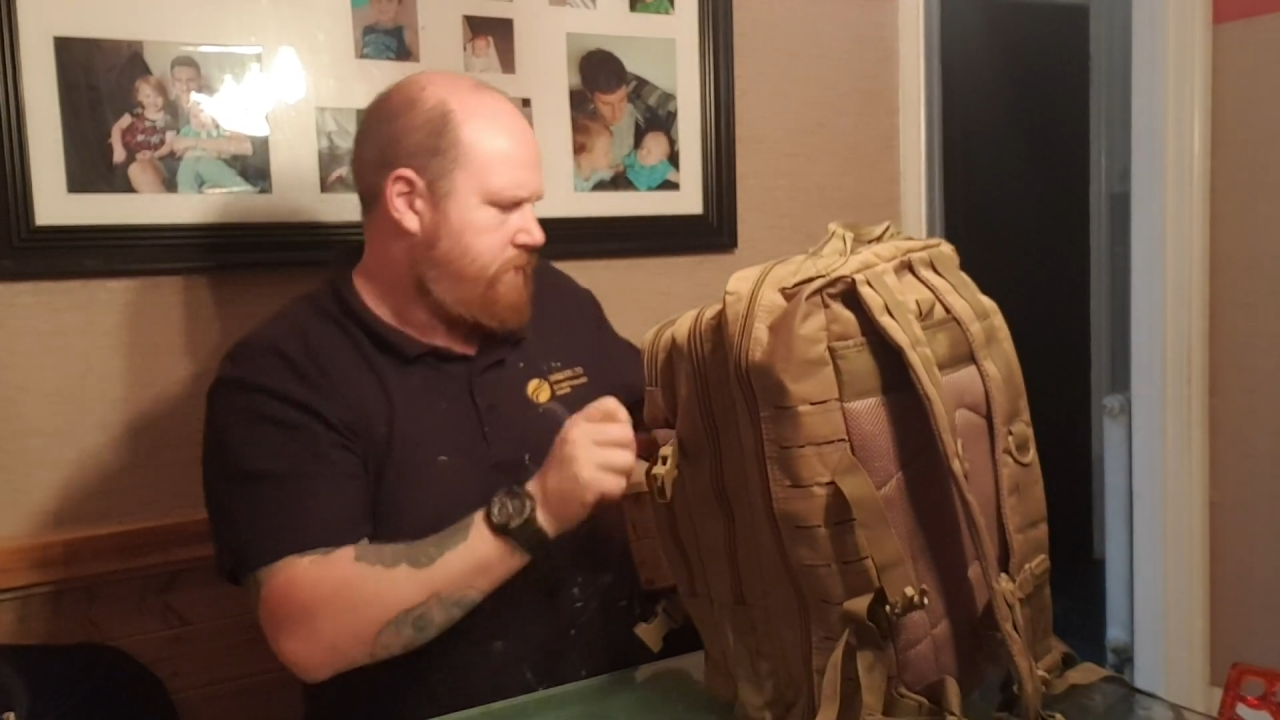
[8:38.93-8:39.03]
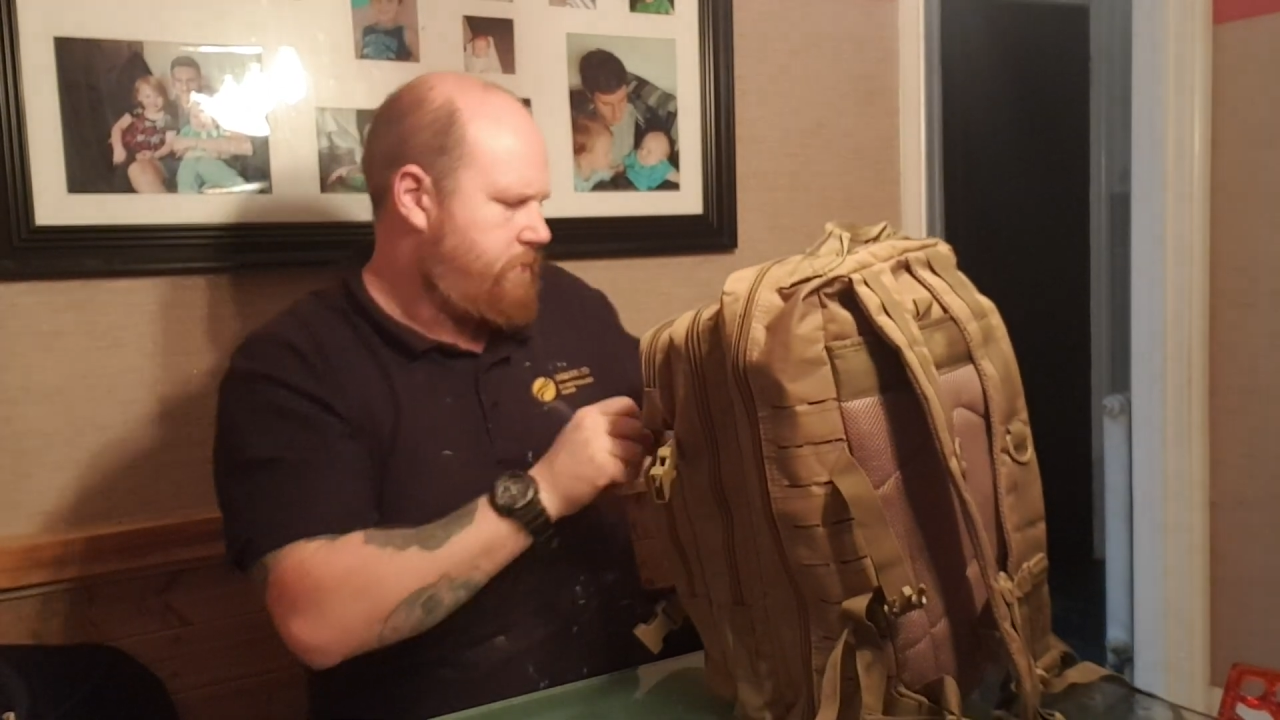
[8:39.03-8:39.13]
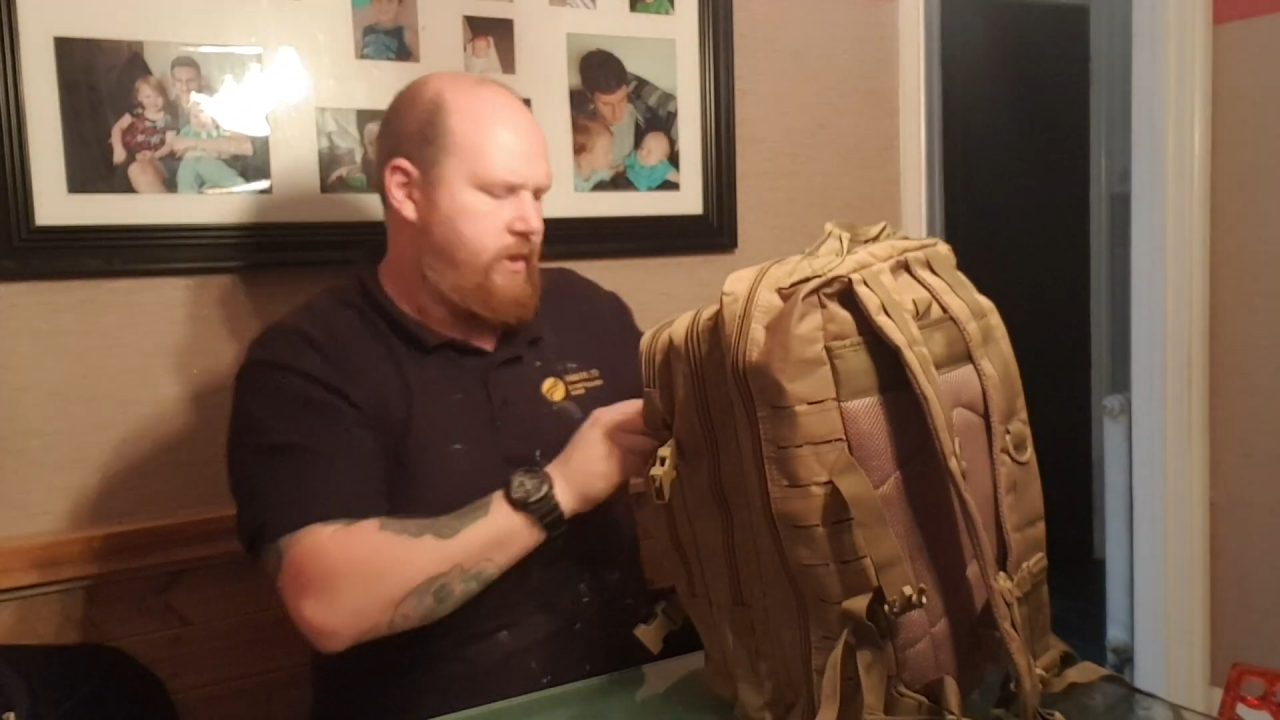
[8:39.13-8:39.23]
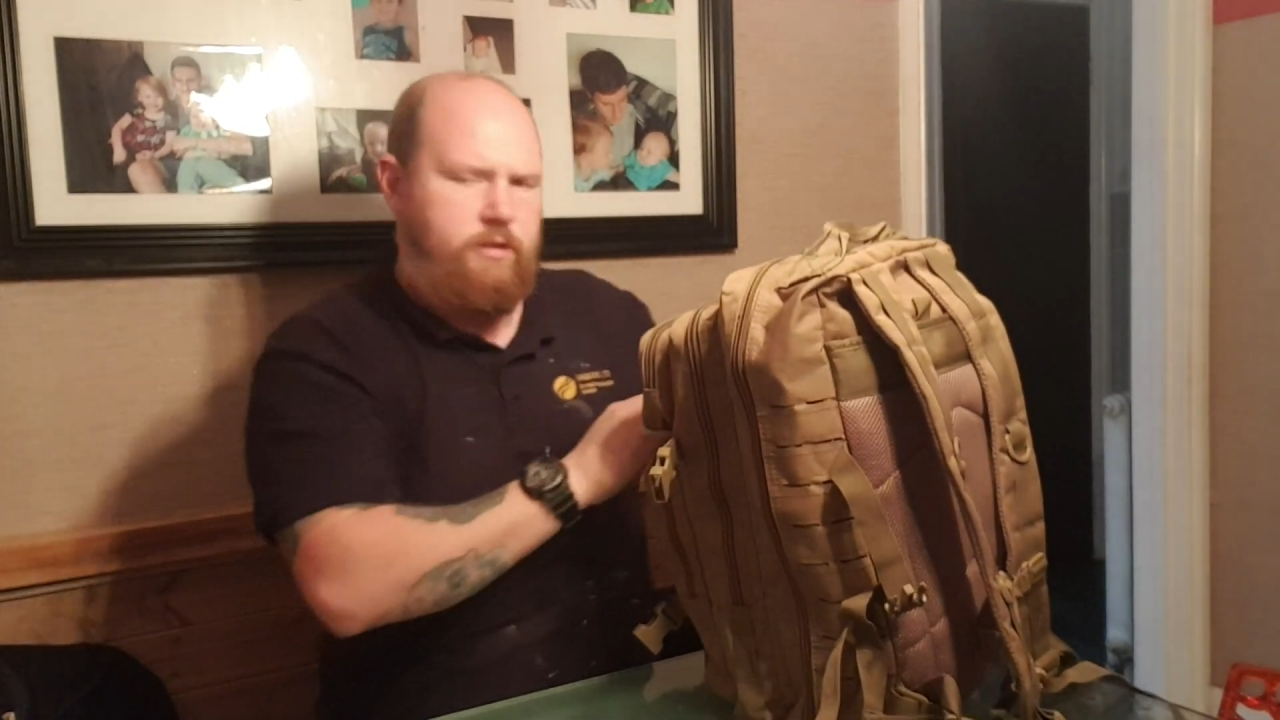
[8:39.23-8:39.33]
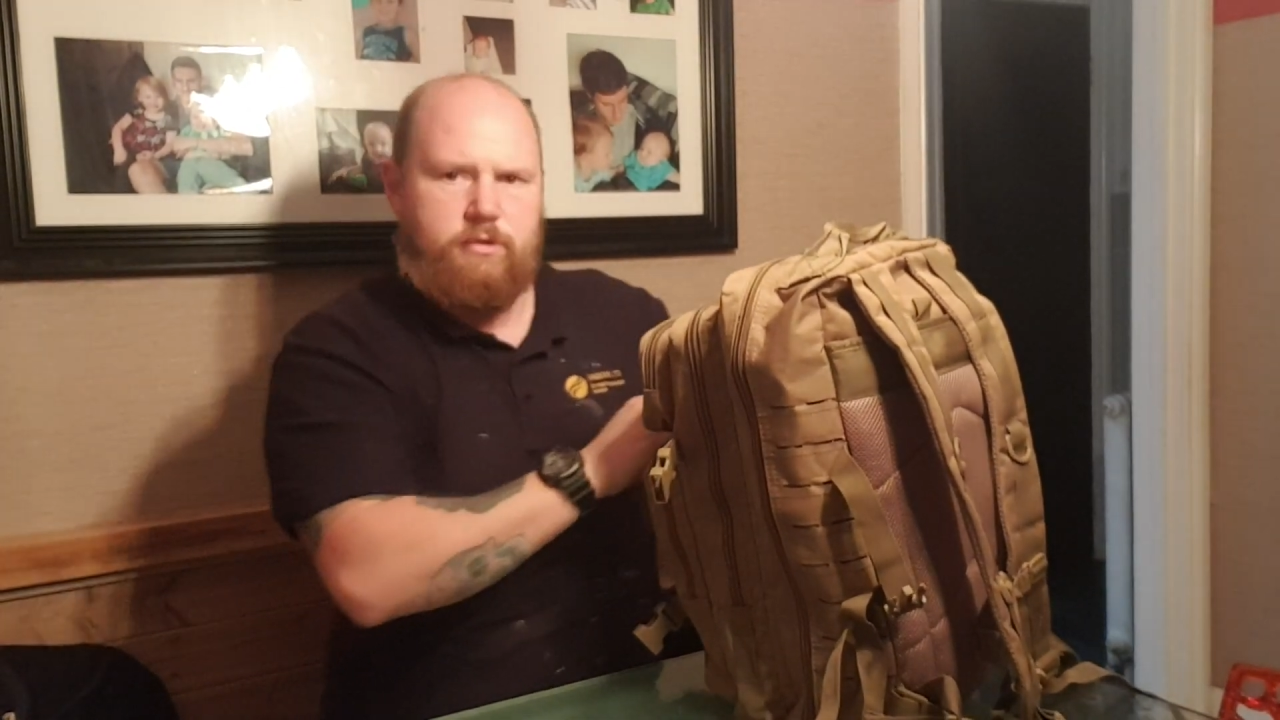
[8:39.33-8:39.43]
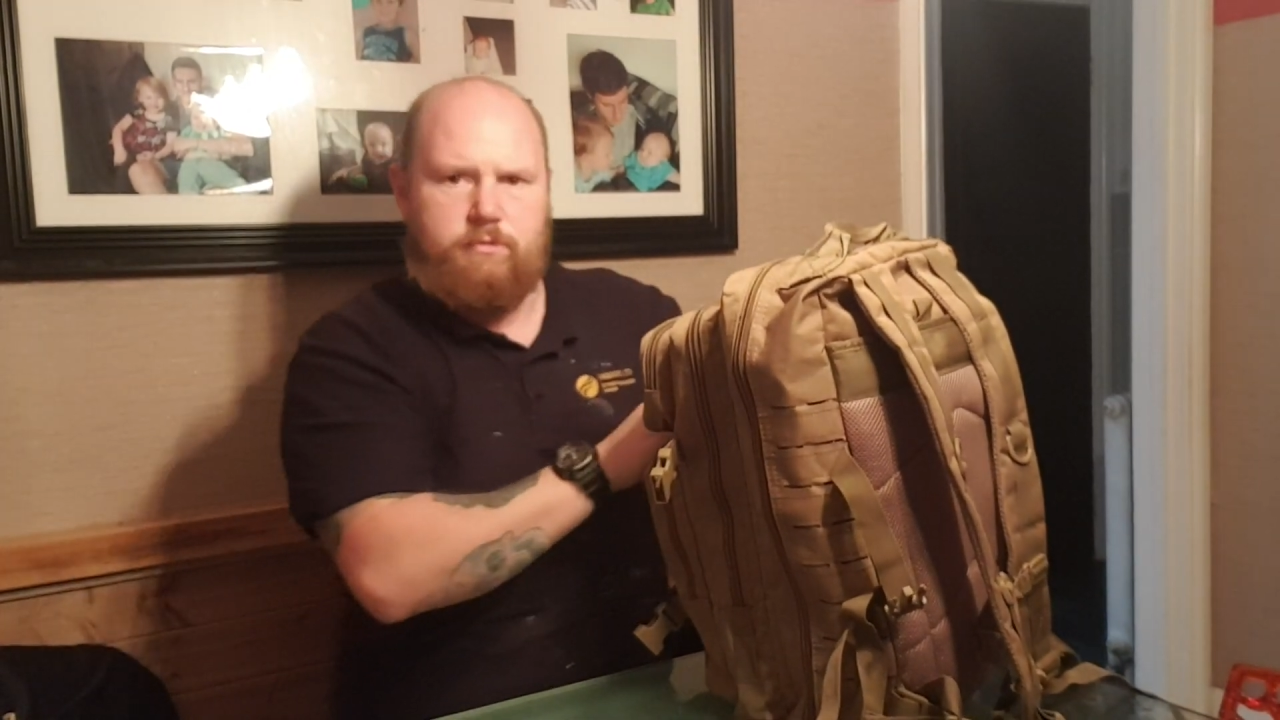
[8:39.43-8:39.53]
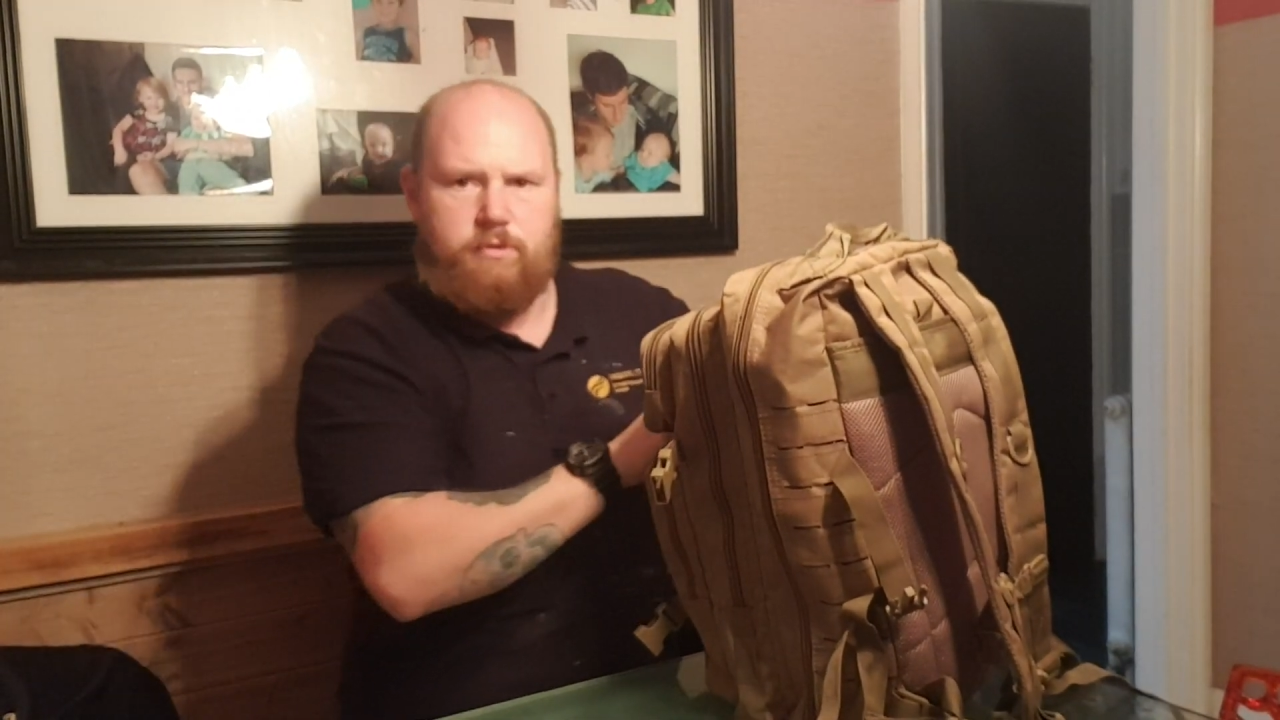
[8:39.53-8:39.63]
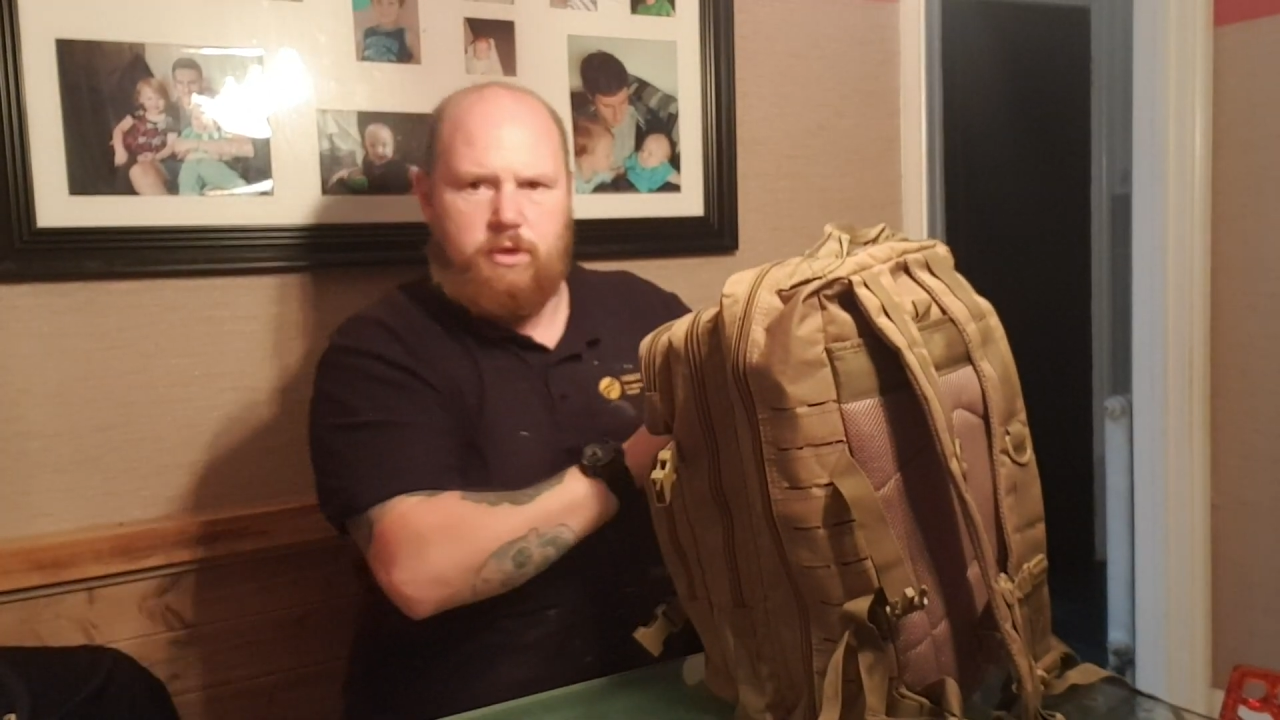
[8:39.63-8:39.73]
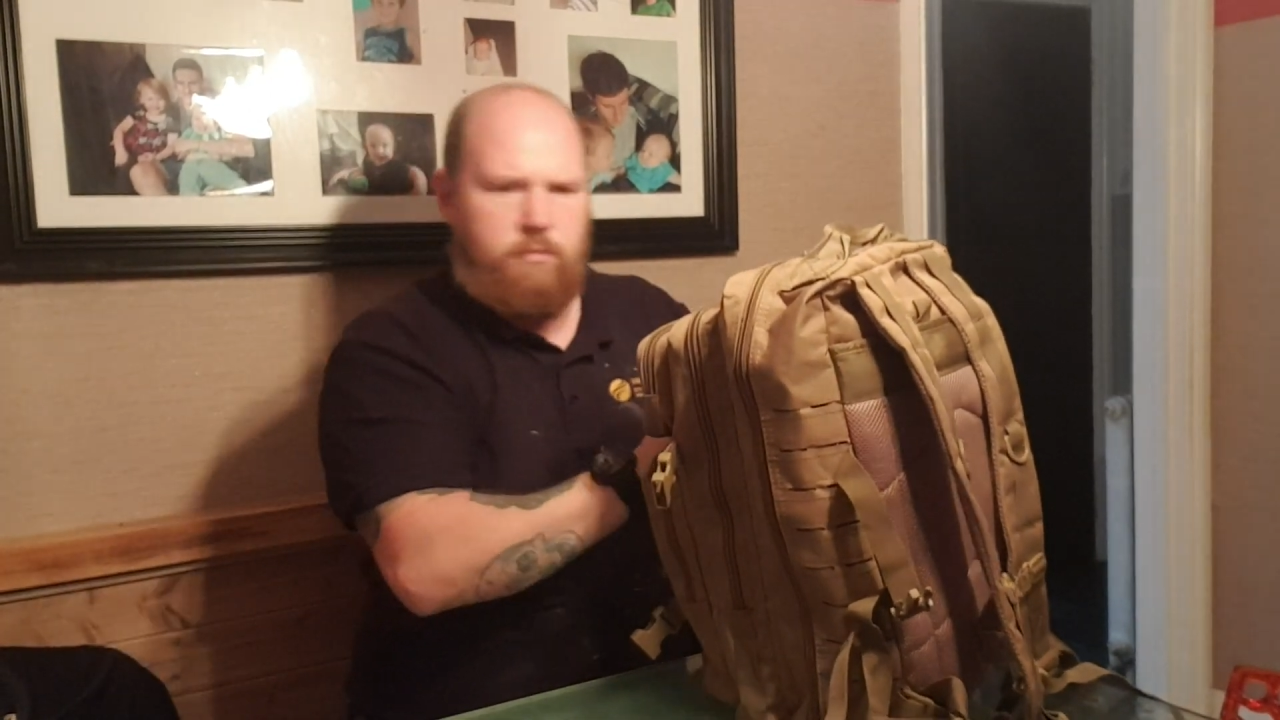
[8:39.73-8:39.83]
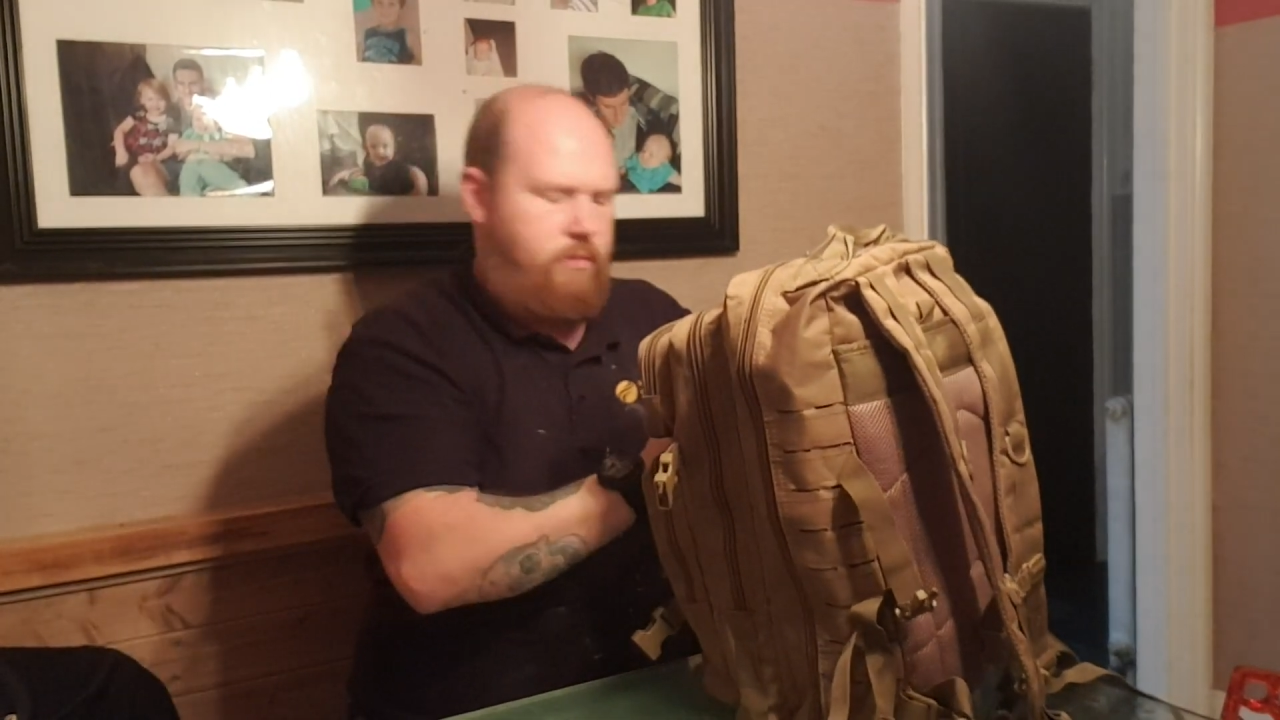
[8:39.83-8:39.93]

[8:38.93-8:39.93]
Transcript: Rich Torn